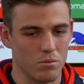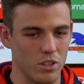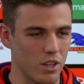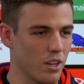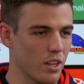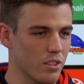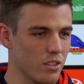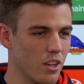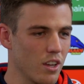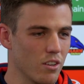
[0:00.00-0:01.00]
So, yeah, I guess
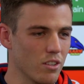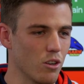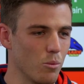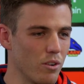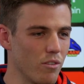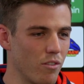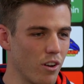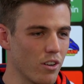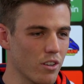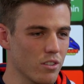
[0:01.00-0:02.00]
it was a little bit of a
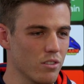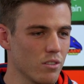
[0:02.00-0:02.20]
focus.